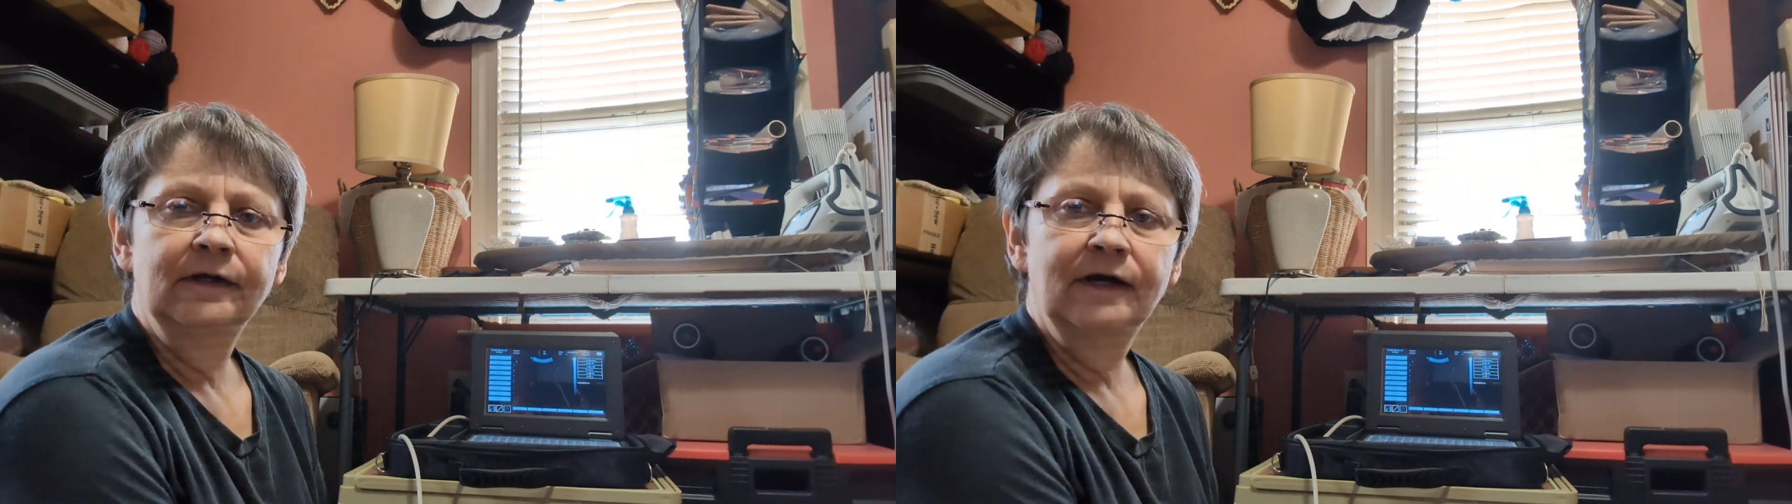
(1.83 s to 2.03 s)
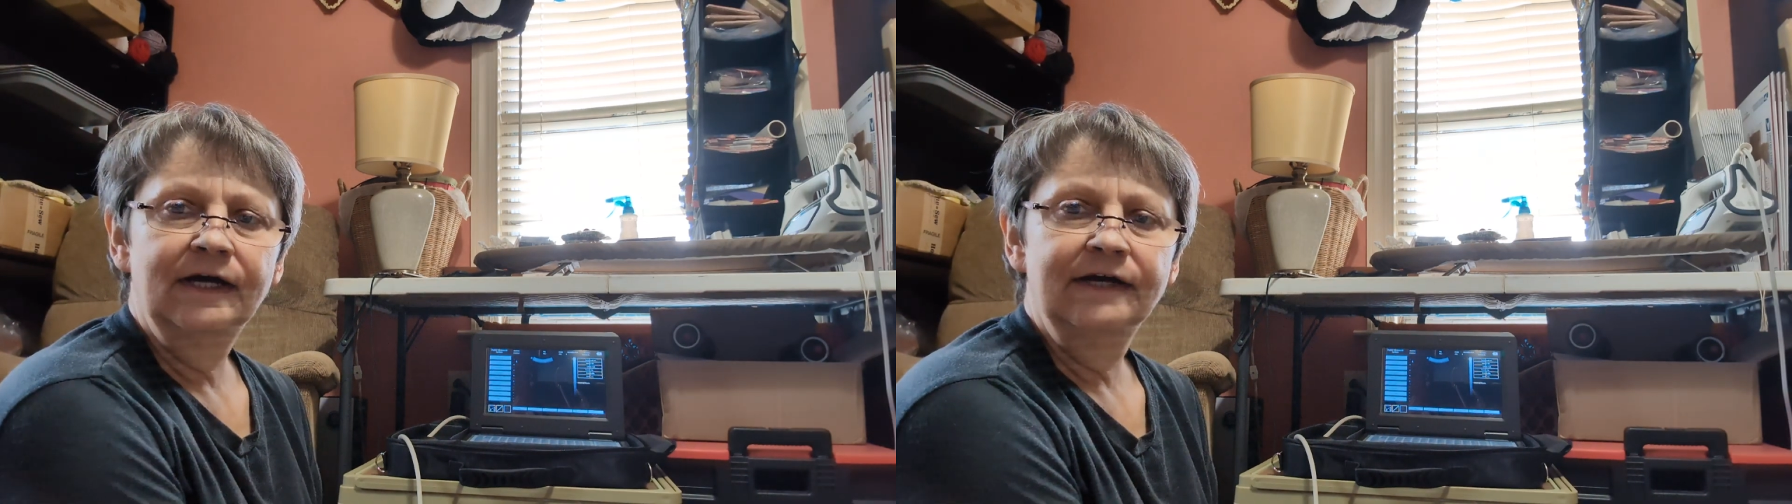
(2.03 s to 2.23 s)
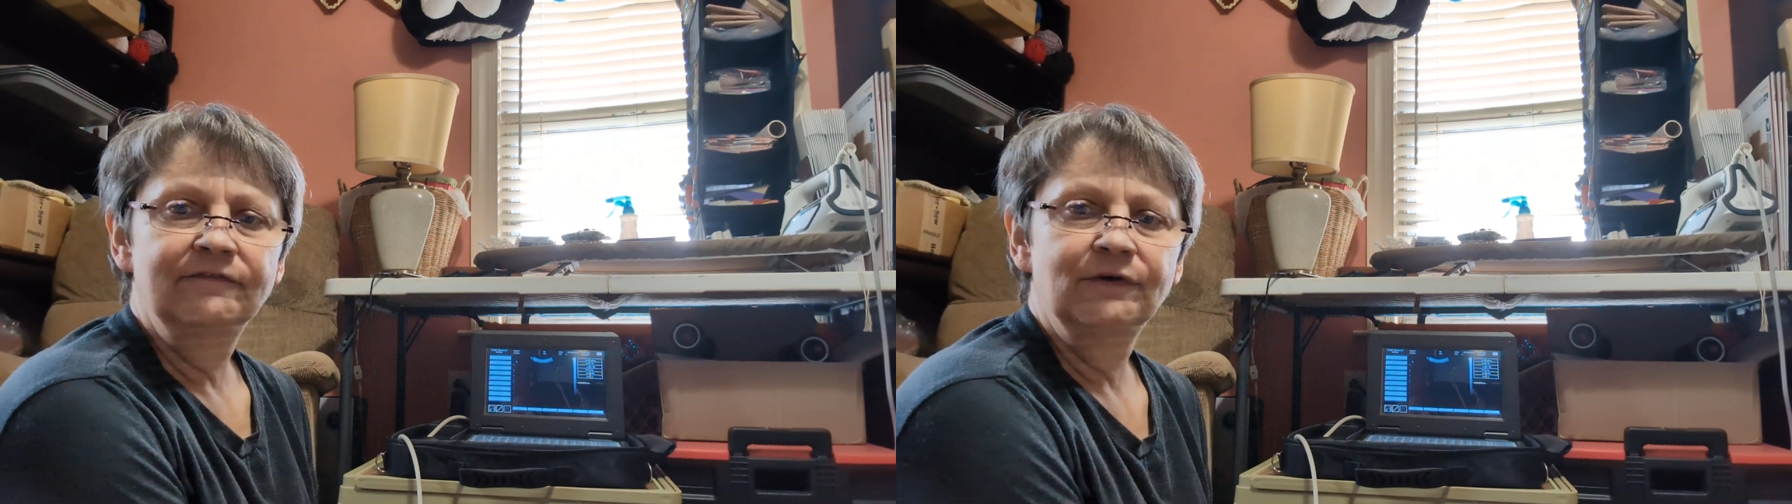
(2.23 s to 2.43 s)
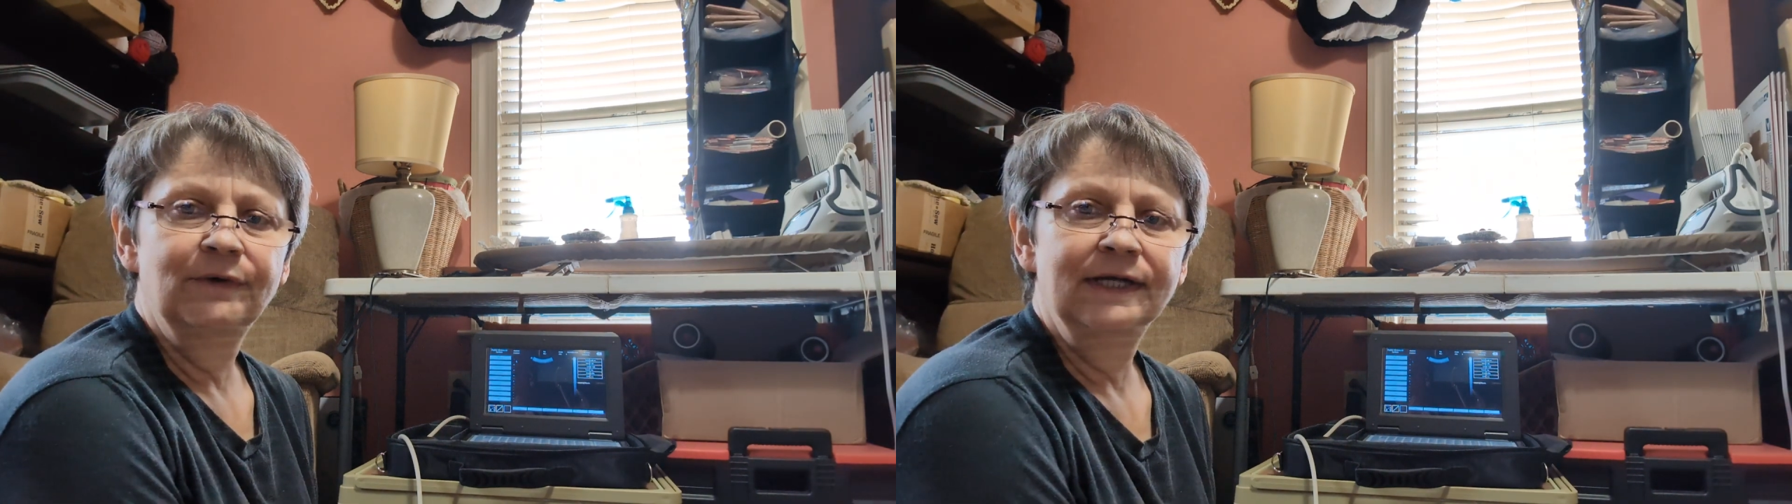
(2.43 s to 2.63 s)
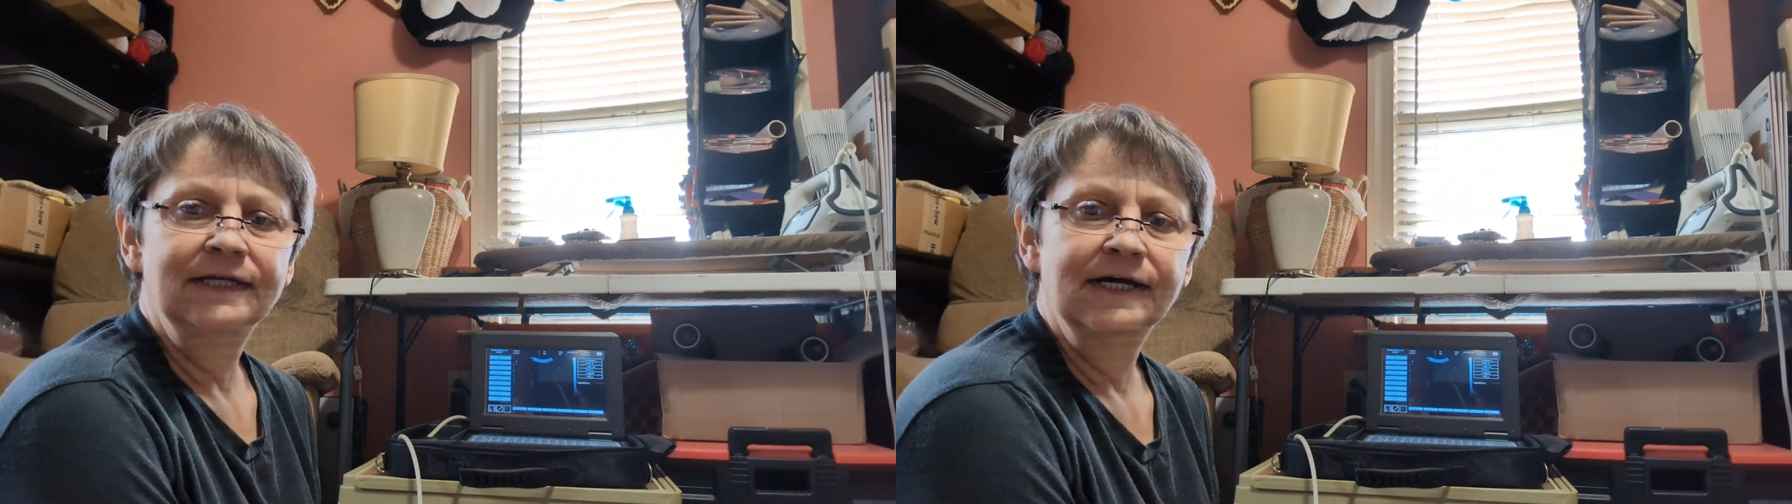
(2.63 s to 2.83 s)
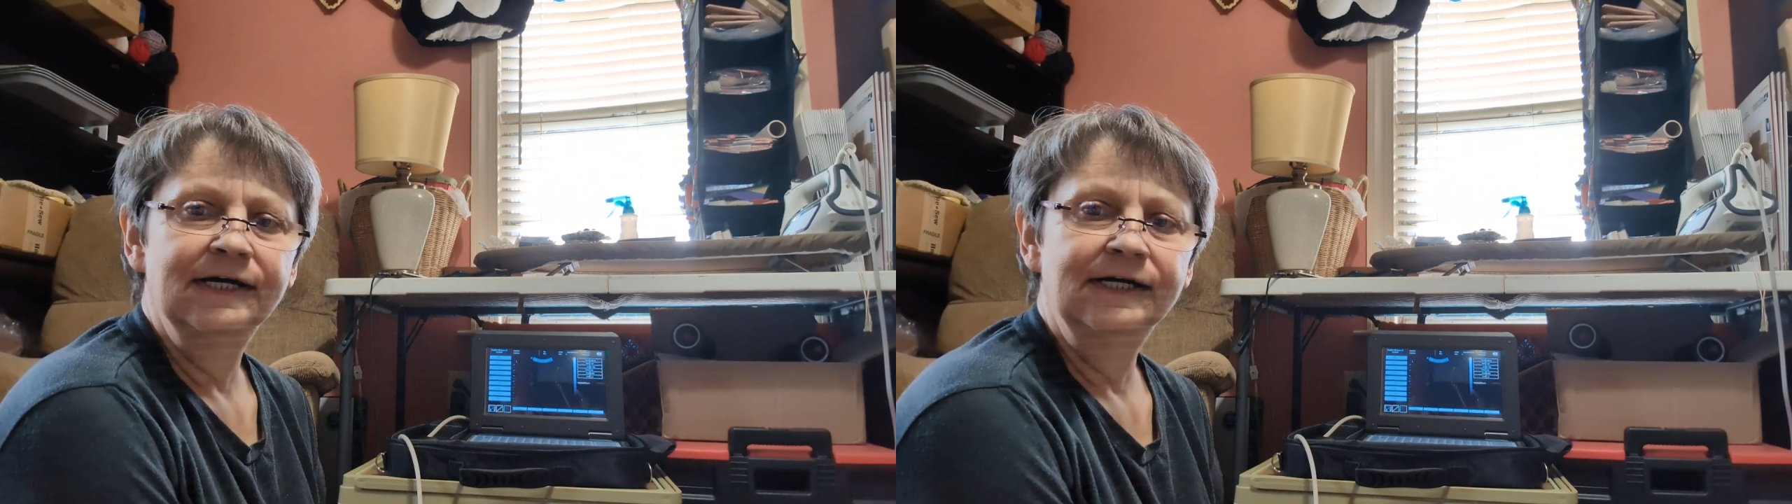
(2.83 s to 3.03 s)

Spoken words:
Hi everyone.